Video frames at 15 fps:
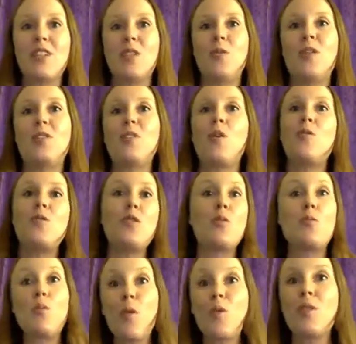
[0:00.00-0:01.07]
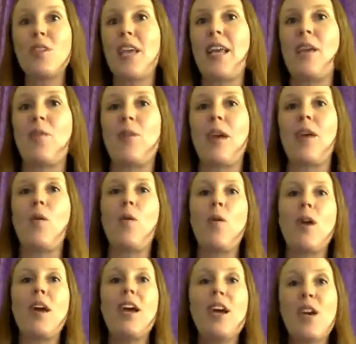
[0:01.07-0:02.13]
do is go to the roller skating rink
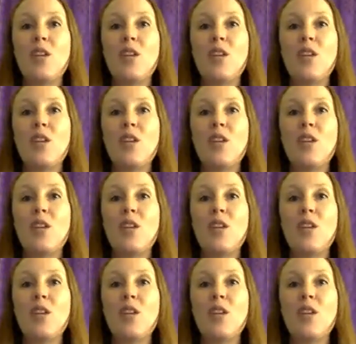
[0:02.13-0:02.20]
or